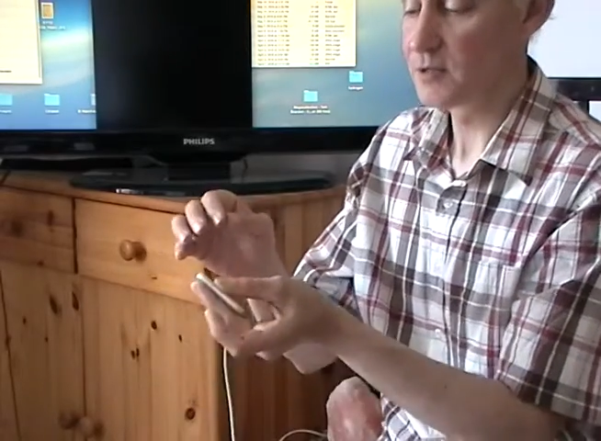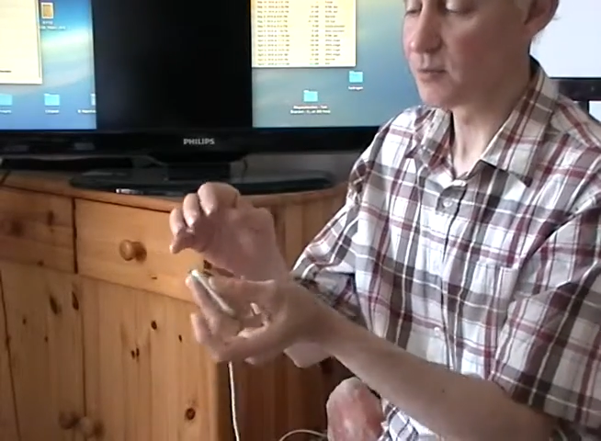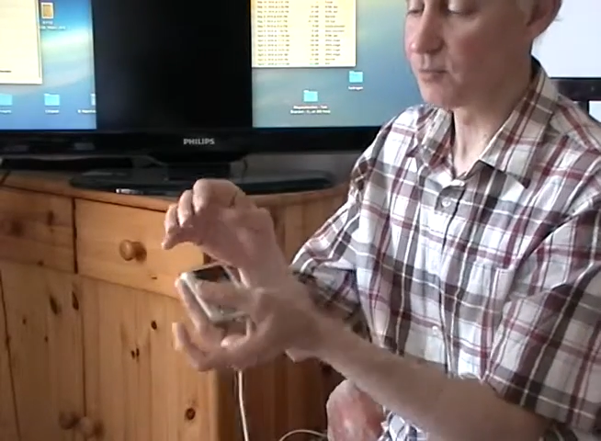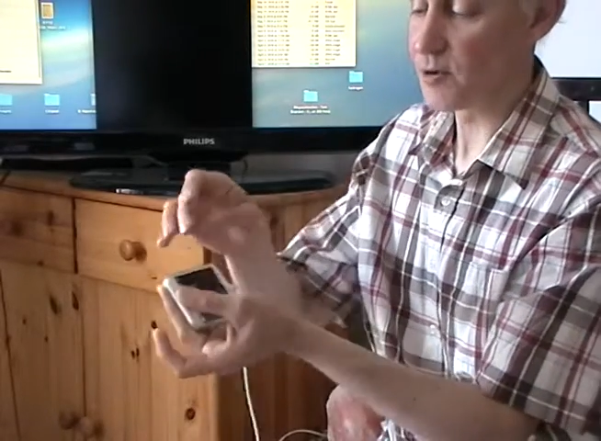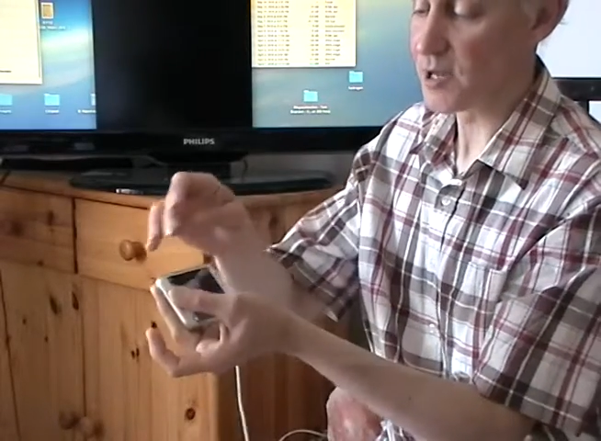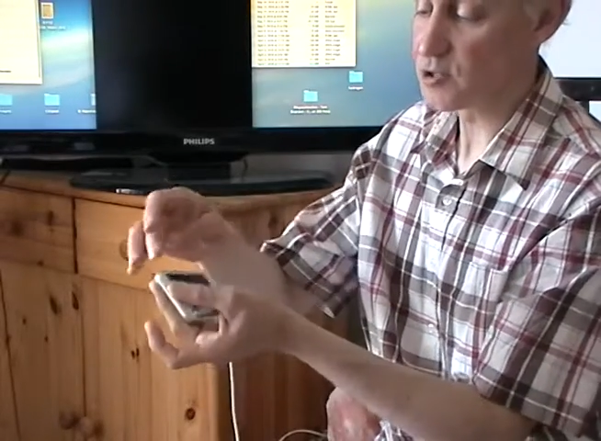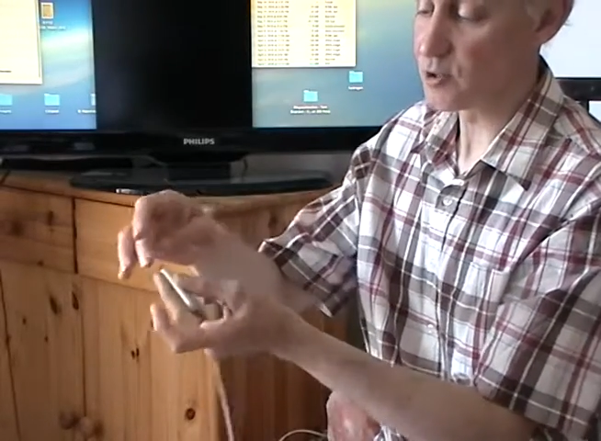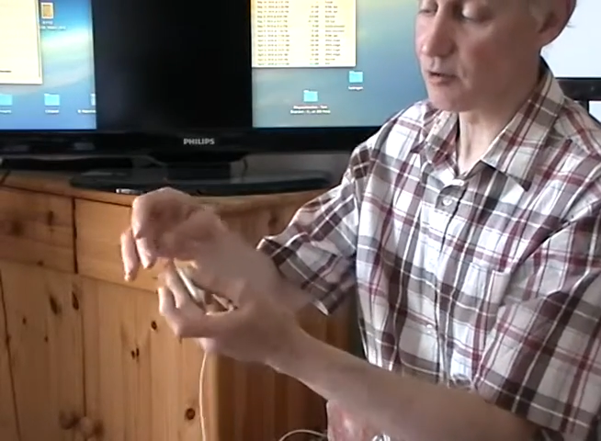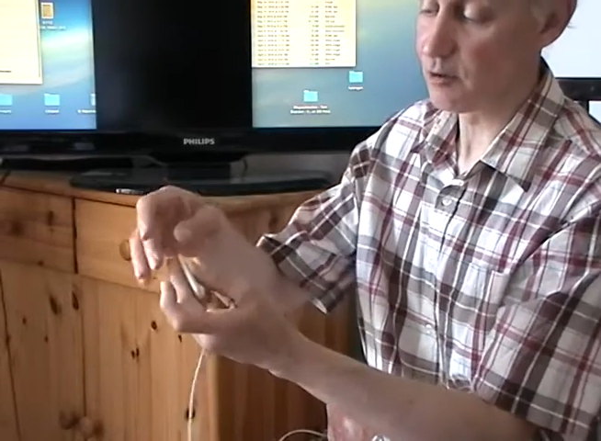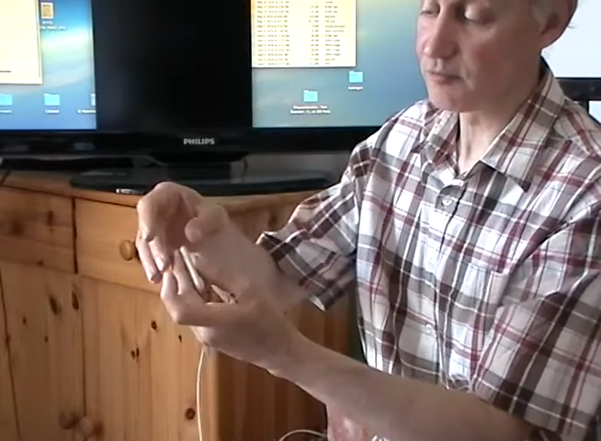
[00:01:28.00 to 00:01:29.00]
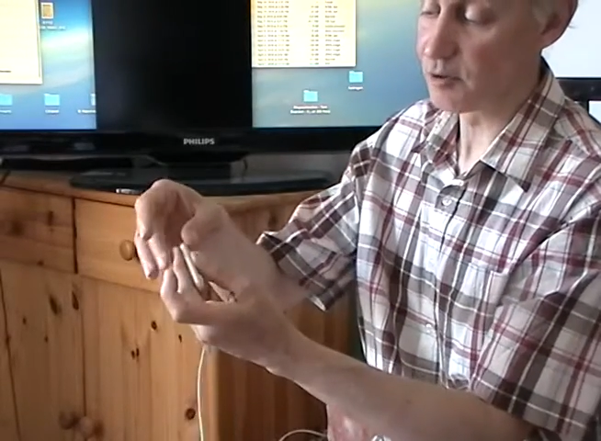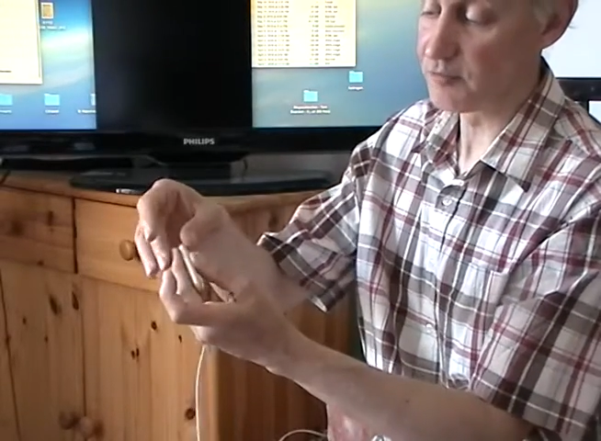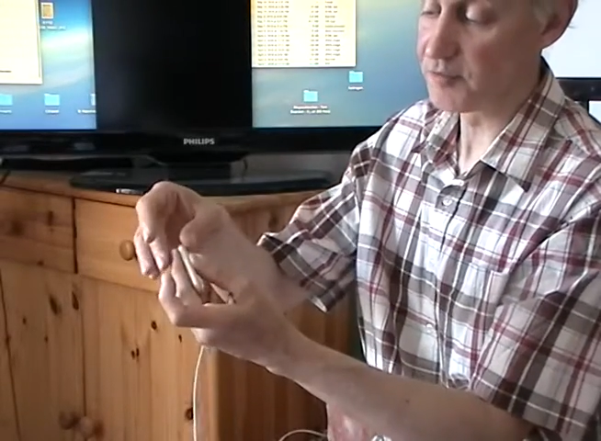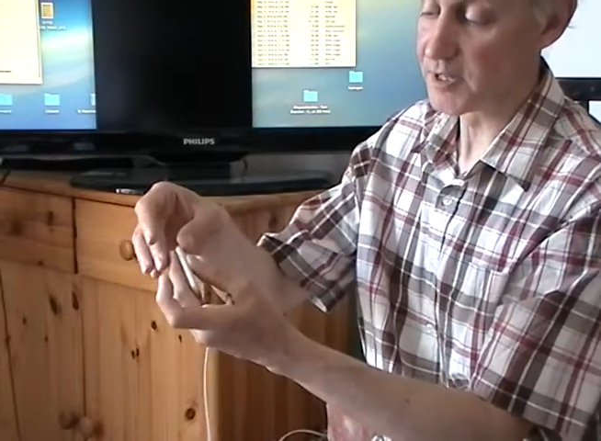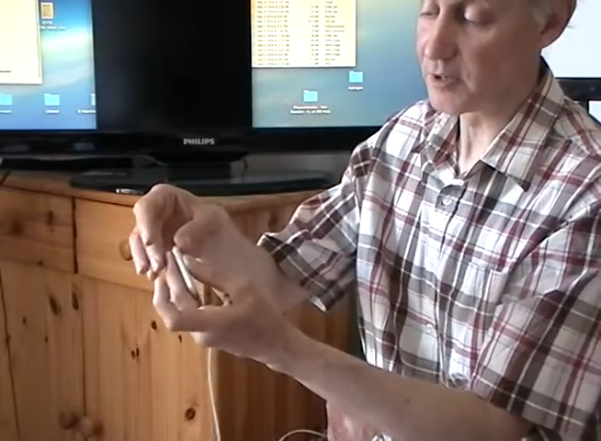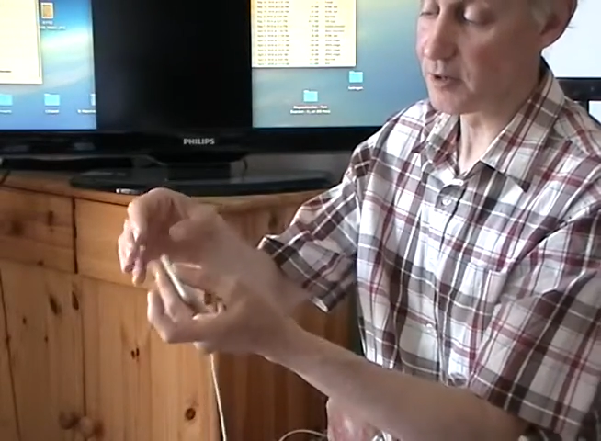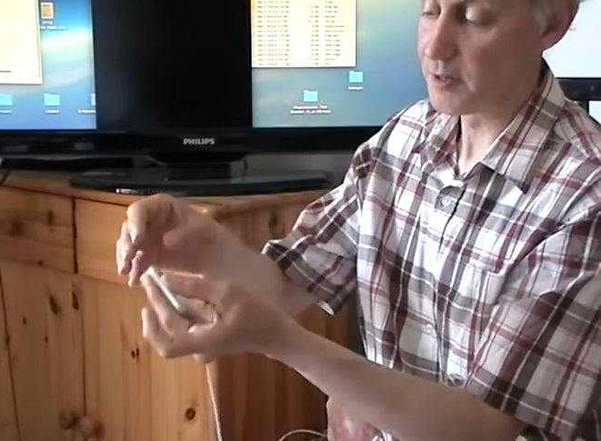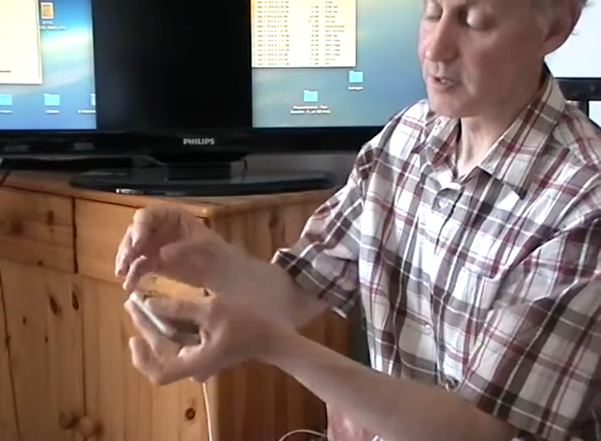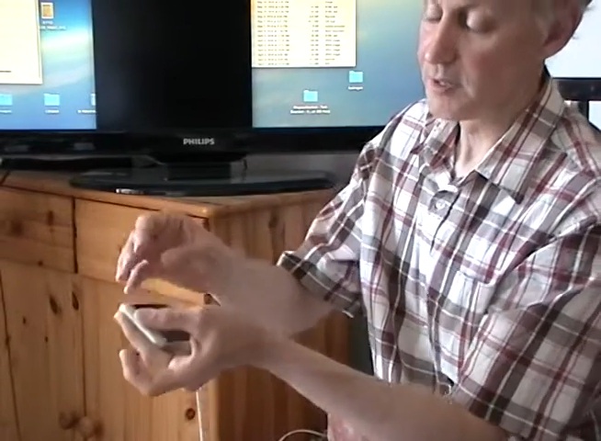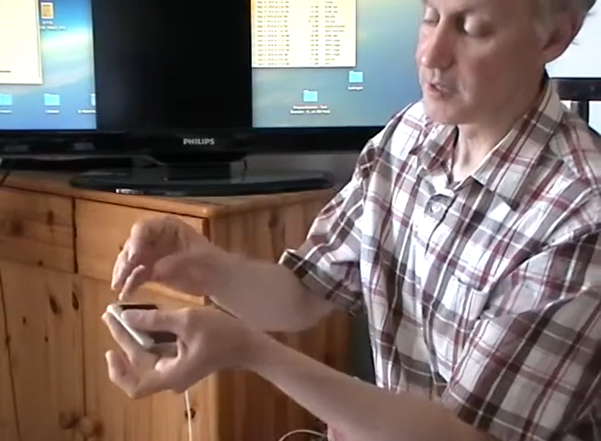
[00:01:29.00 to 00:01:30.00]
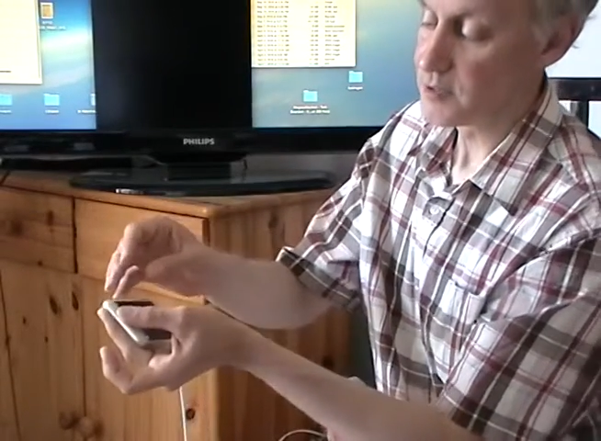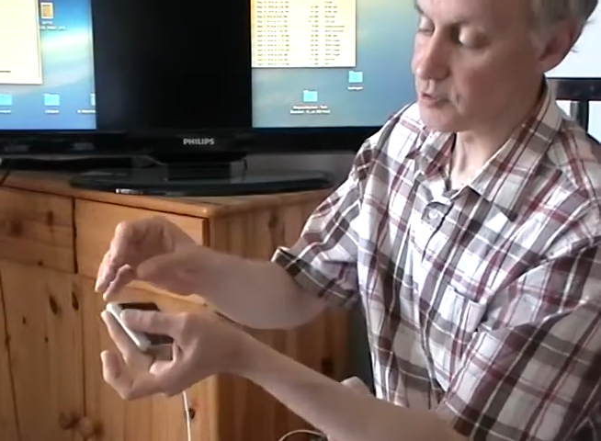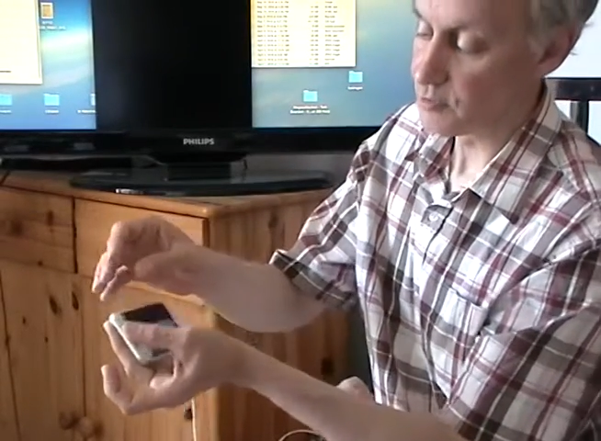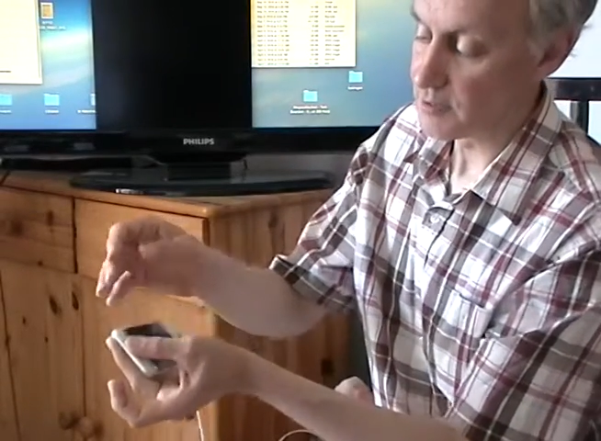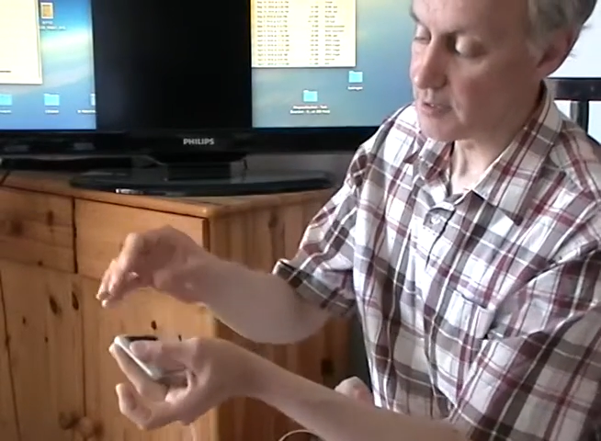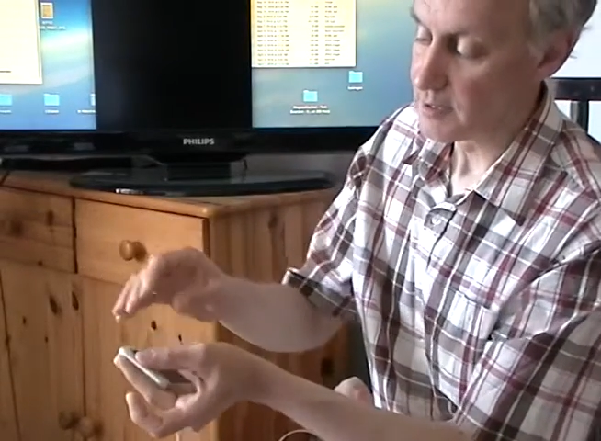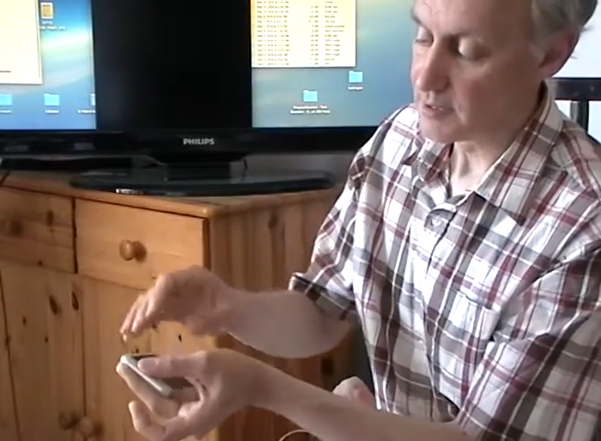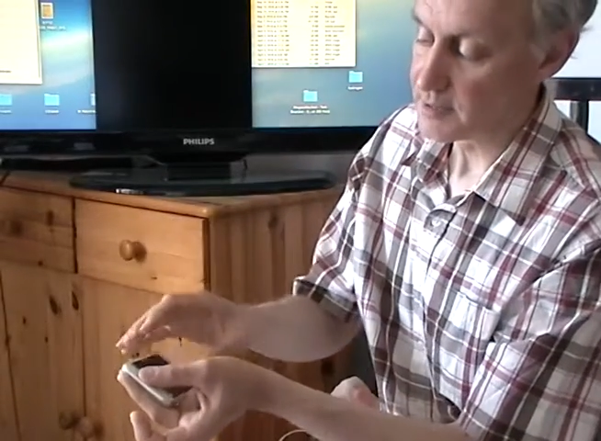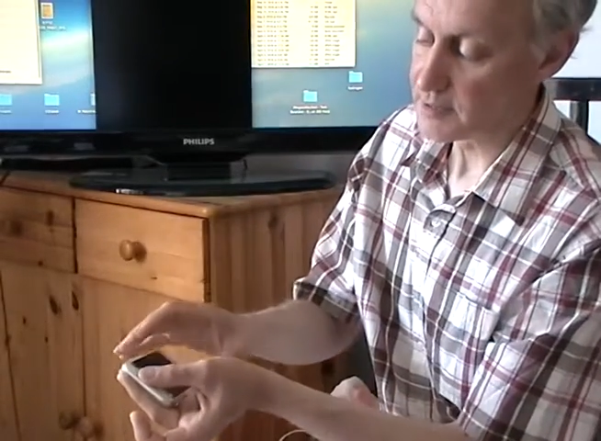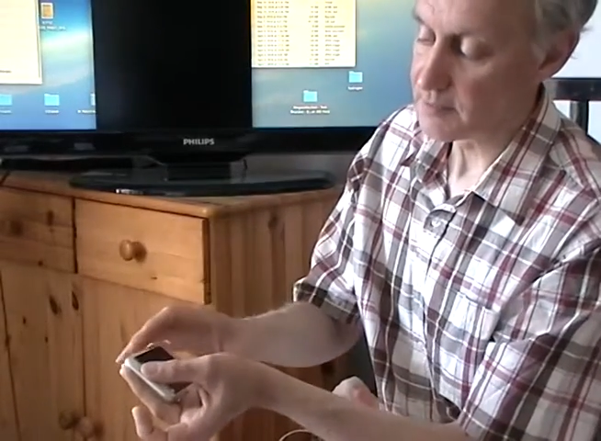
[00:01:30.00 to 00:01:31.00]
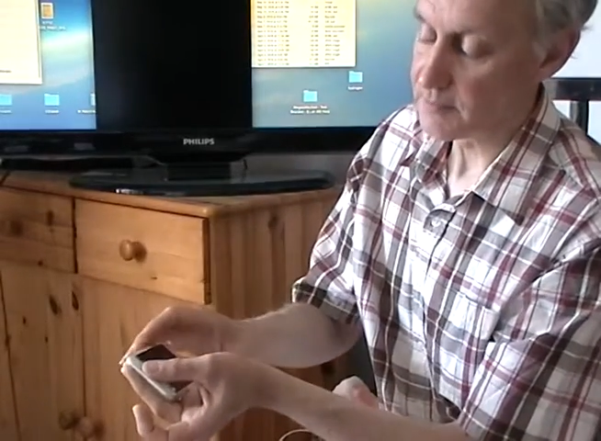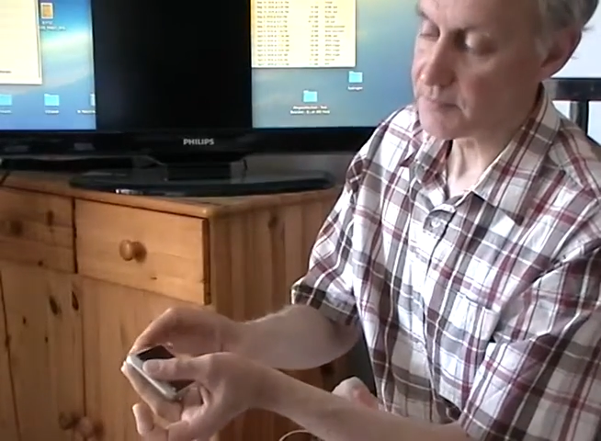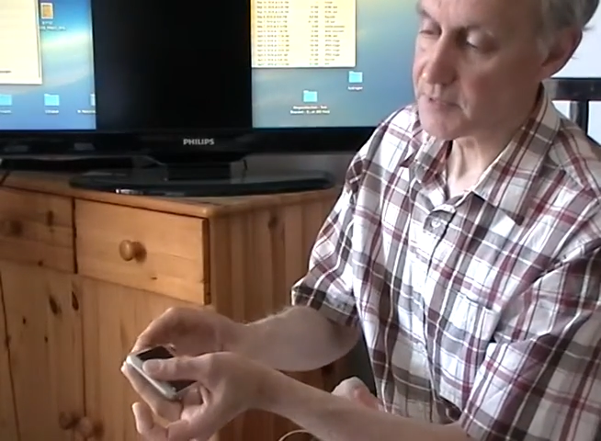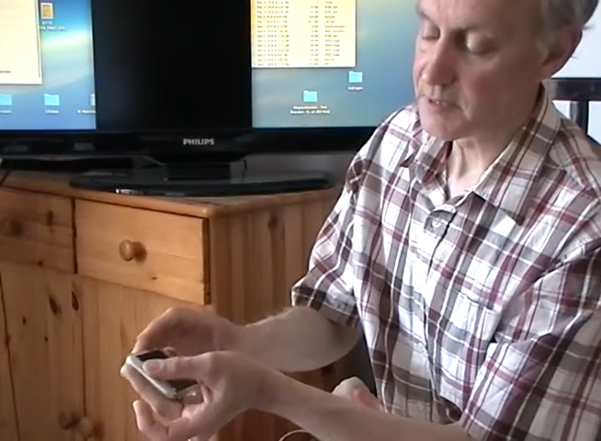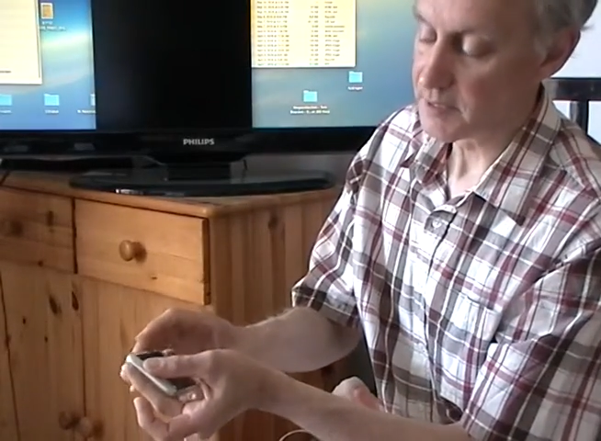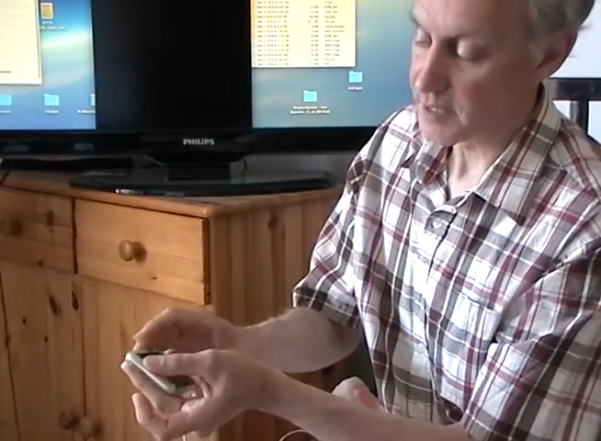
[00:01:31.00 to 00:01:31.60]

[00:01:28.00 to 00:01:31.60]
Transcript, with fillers: the pressure of your finger so very still you want to be yeah,